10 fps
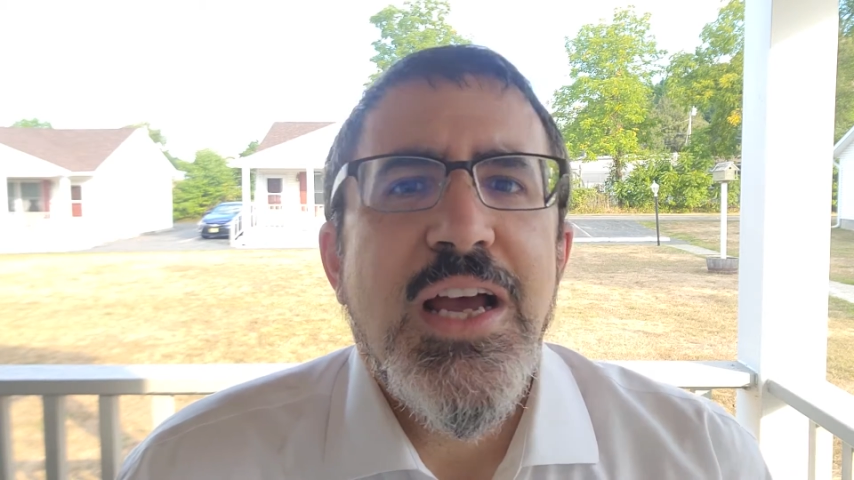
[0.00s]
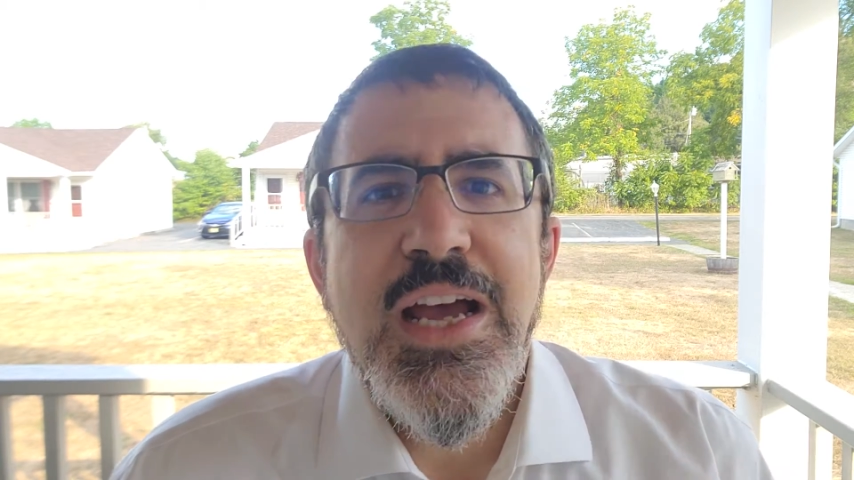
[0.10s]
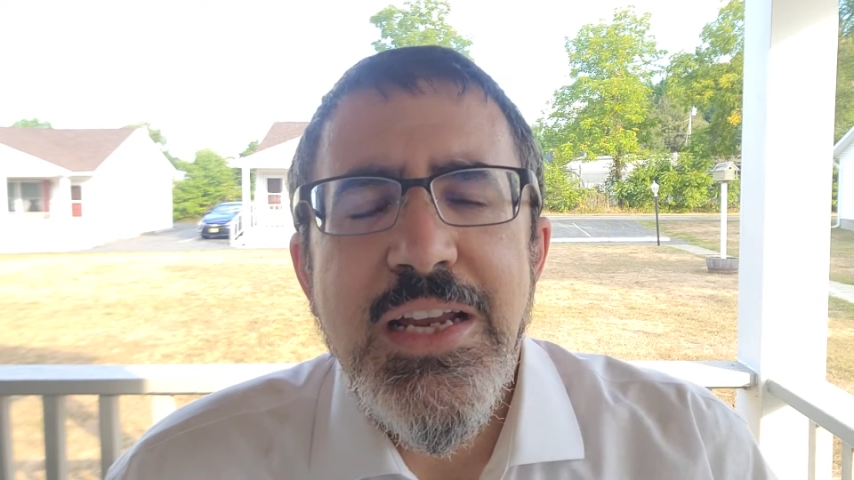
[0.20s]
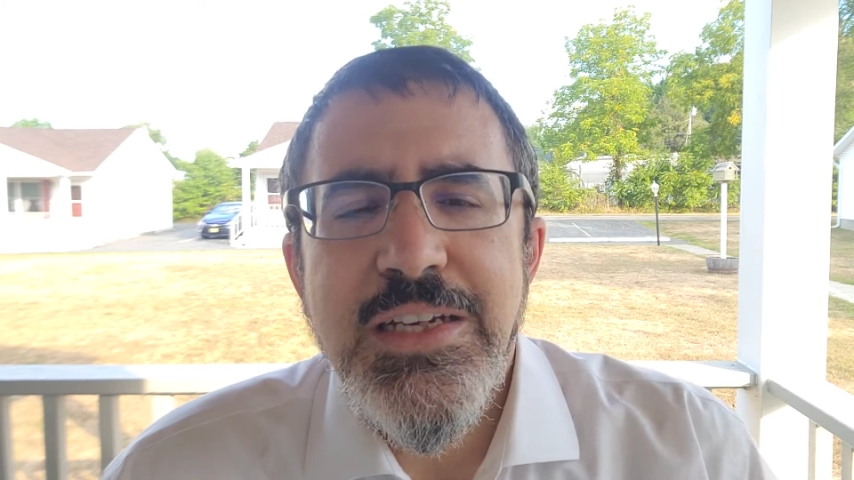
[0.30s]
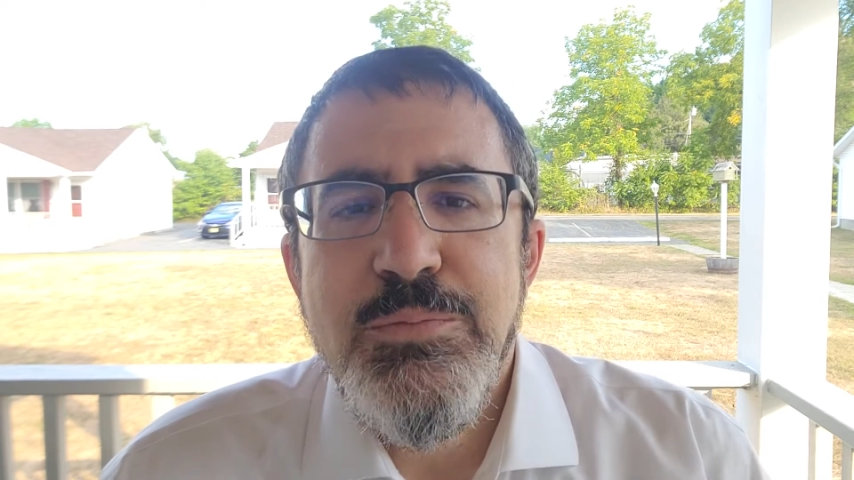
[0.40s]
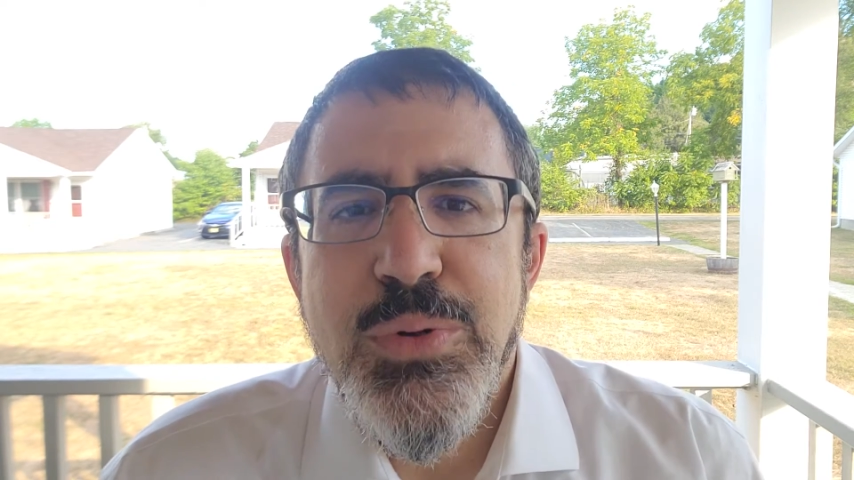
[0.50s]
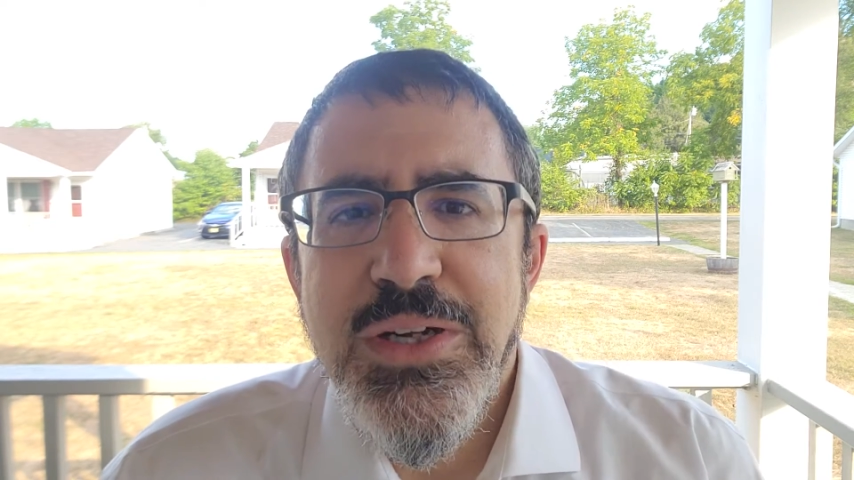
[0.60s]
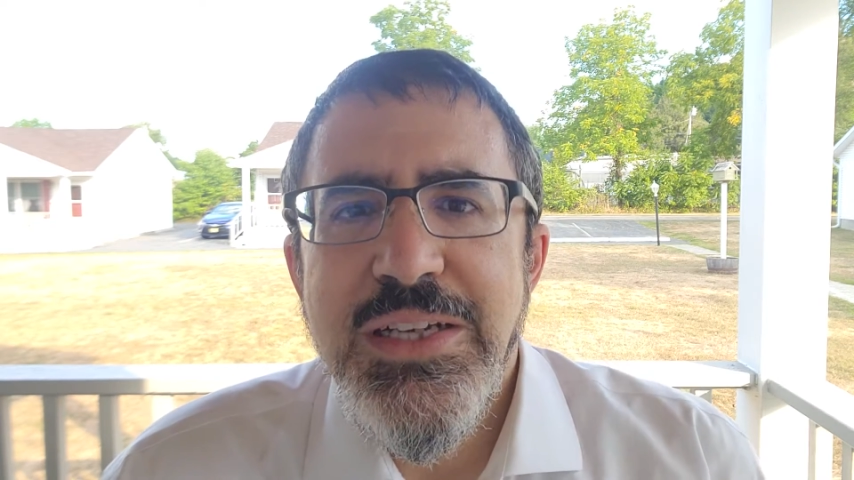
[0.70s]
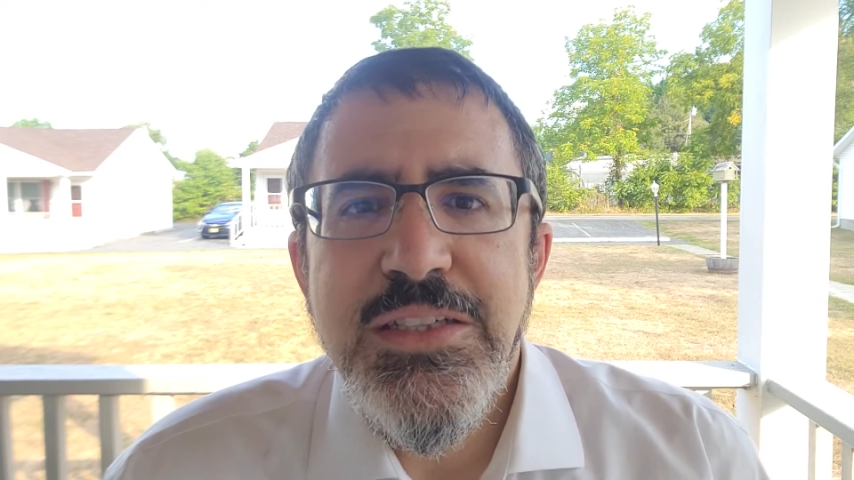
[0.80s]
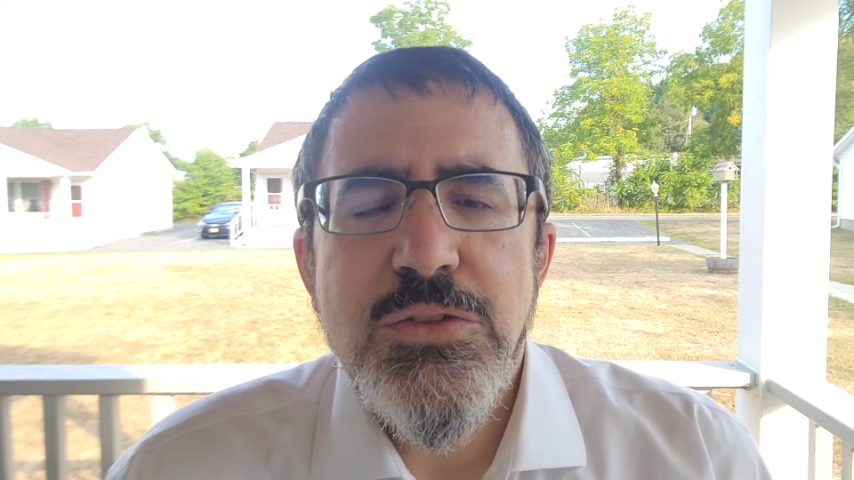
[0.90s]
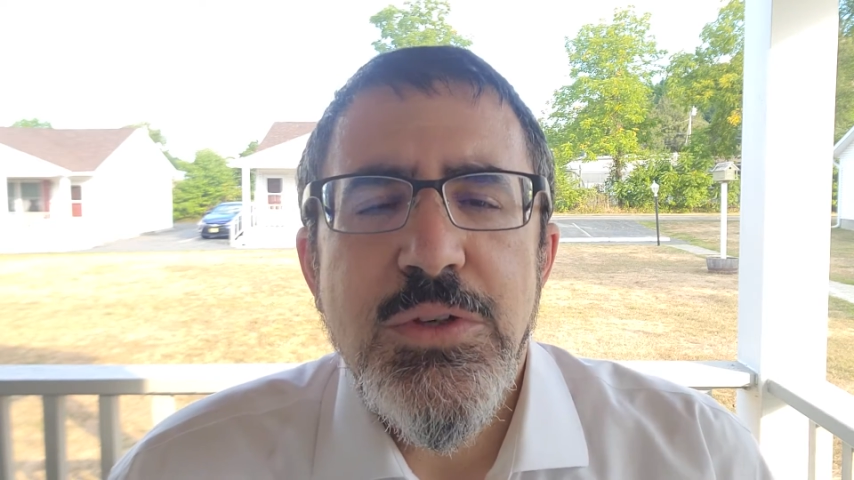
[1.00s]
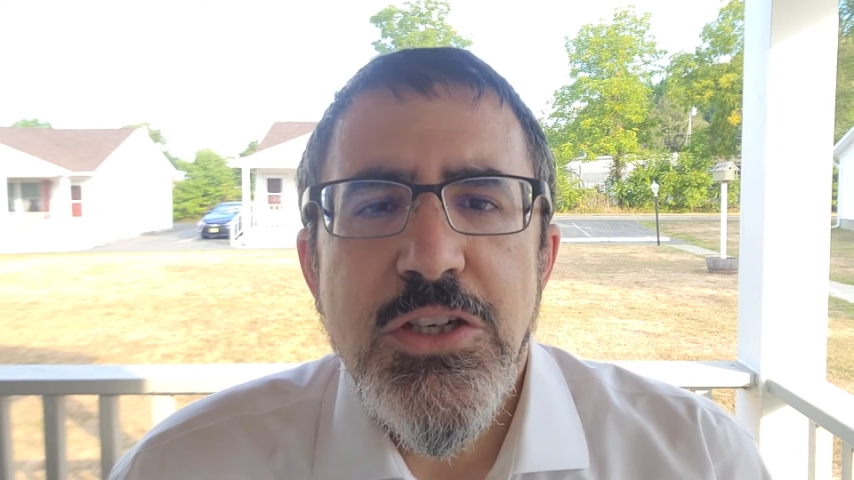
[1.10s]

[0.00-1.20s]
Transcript: and he pleads with